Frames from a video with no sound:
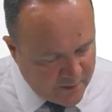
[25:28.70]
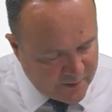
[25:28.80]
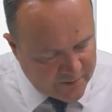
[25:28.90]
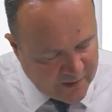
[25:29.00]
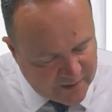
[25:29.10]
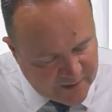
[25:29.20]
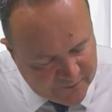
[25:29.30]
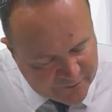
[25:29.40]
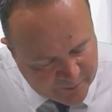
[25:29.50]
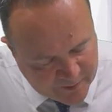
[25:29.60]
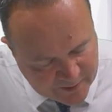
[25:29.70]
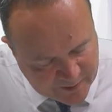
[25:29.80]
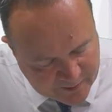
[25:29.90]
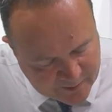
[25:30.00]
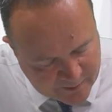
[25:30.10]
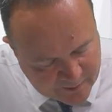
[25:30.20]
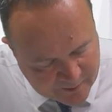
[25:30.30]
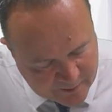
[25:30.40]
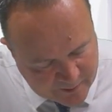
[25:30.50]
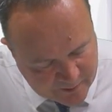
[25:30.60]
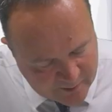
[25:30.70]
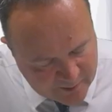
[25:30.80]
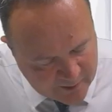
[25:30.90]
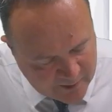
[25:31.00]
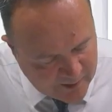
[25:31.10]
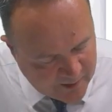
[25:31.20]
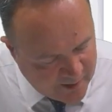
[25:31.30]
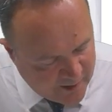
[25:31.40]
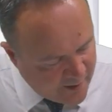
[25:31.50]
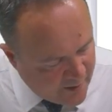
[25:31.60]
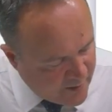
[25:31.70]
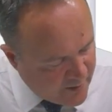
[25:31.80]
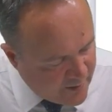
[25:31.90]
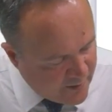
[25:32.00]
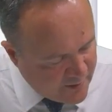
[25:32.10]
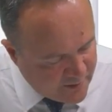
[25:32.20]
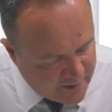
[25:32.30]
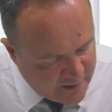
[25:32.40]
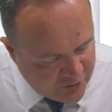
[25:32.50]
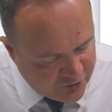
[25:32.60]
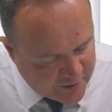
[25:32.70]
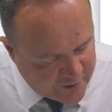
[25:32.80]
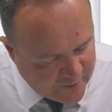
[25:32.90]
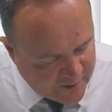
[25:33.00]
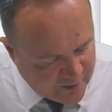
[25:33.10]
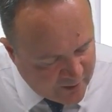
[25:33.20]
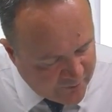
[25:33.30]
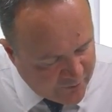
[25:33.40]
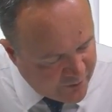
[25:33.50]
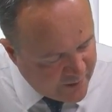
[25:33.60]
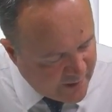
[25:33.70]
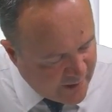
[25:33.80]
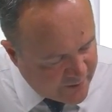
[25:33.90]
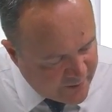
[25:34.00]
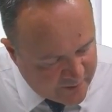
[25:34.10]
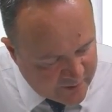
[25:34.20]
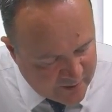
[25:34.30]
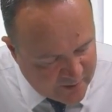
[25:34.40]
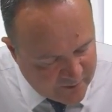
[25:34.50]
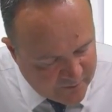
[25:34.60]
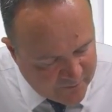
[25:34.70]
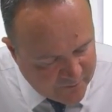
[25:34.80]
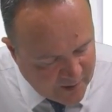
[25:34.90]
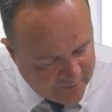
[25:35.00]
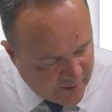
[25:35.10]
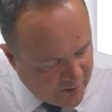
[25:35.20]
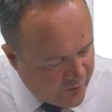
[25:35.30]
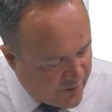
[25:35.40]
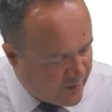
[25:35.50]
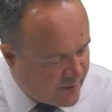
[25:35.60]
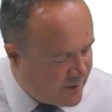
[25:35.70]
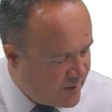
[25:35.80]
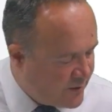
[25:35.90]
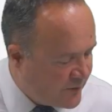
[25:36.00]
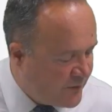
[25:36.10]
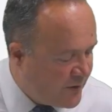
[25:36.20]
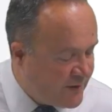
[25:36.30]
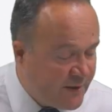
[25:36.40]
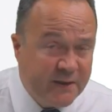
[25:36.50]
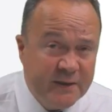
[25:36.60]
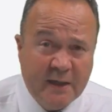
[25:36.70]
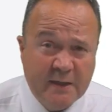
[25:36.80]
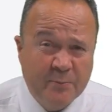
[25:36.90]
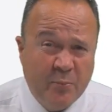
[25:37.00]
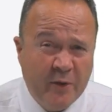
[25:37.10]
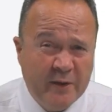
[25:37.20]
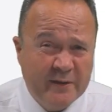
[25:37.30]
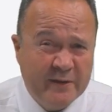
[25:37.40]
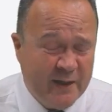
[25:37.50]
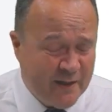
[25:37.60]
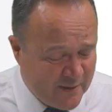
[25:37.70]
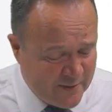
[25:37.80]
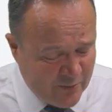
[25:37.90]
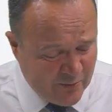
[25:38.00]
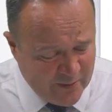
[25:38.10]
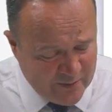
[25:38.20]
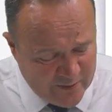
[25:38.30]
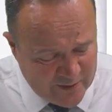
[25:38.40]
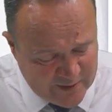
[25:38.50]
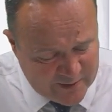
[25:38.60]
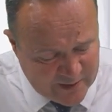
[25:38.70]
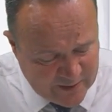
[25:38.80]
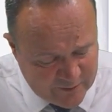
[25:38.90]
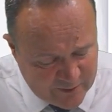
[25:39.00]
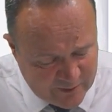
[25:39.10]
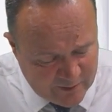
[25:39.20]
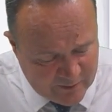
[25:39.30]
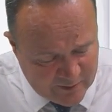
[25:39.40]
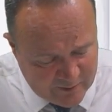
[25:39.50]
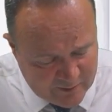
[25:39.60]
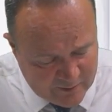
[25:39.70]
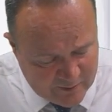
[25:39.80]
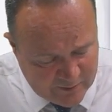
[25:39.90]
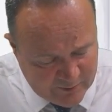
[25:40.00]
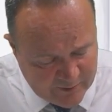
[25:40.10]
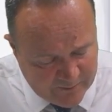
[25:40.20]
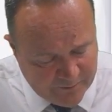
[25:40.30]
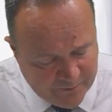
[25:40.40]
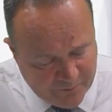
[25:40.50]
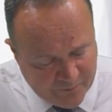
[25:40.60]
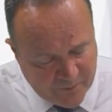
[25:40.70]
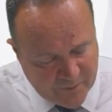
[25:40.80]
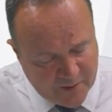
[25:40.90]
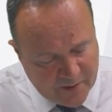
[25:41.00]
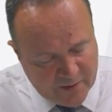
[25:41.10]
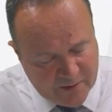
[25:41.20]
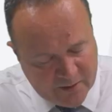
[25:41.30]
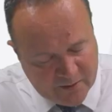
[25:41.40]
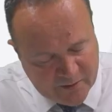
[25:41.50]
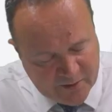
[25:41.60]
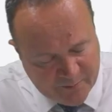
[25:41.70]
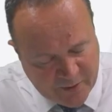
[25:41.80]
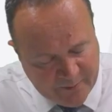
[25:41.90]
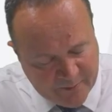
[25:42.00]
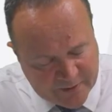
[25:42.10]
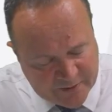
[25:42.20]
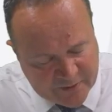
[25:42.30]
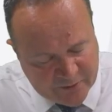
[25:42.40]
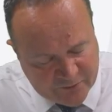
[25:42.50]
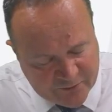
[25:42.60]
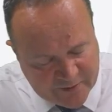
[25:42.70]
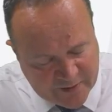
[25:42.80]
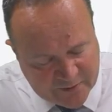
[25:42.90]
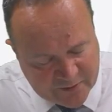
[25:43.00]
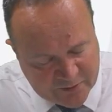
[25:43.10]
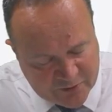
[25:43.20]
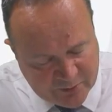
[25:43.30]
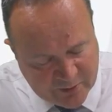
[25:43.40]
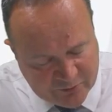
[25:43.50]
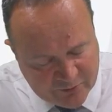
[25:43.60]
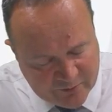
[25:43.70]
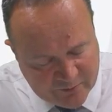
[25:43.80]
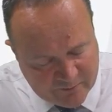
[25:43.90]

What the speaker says: So that gives me a interest figure of 3,536.6. Let's call it 37. Right, there we go. The payment is still 3,200.